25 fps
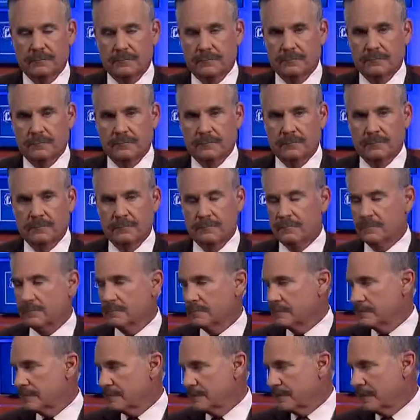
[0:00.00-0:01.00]

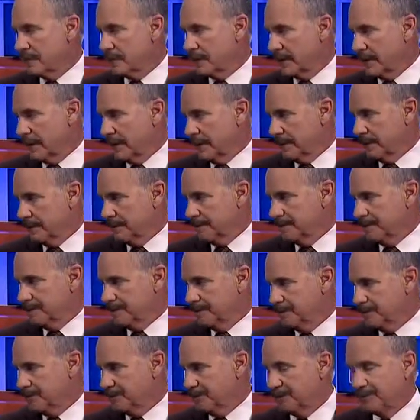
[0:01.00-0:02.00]

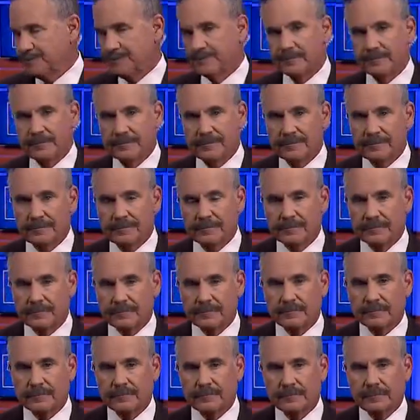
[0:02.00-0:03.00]

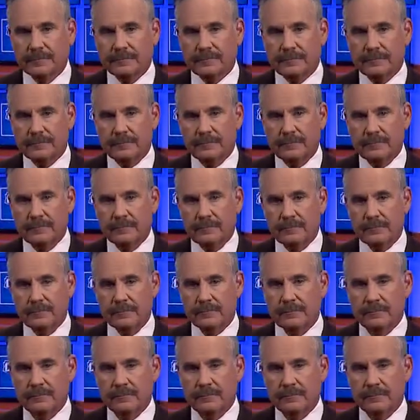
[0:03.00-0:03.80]
This person isn't speaking.